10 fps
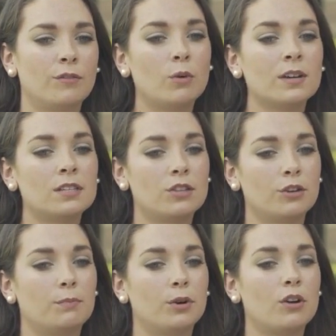focus
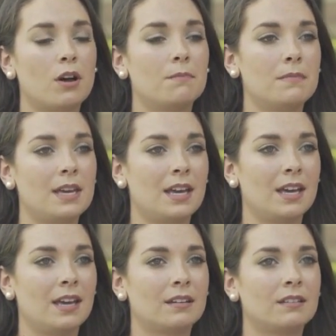their book on
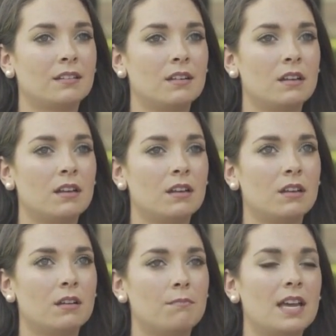me
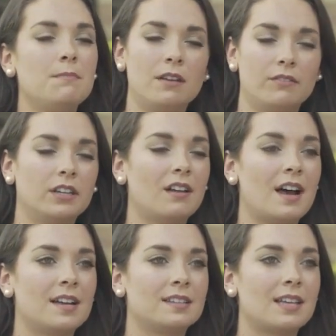made me
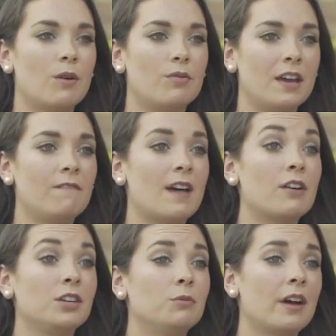realize how they
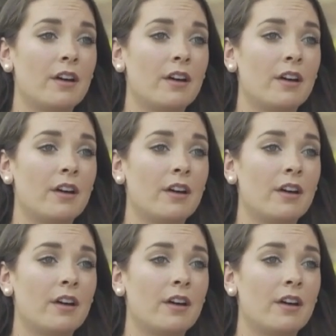valued